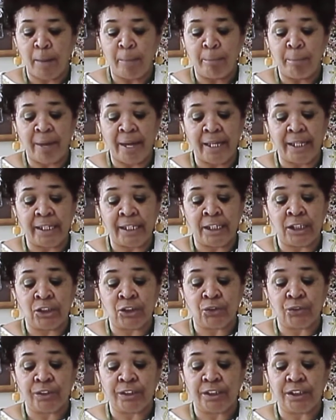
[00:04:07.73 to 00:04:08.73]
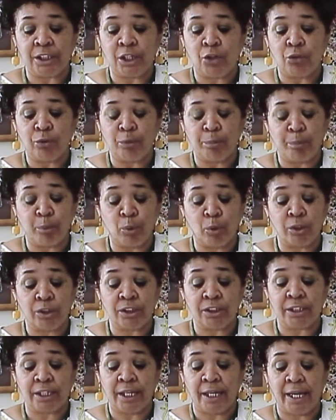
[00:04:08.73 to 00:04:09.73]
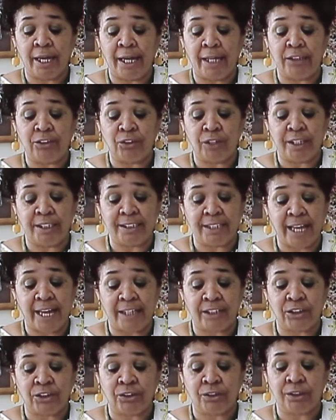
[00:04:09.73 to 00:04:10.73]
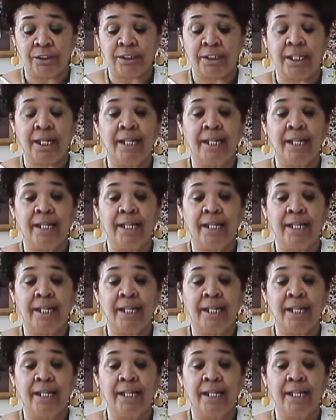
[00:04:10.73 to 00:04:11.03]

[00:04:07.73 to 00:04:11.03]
Bank Entries, Reports, and Transactions,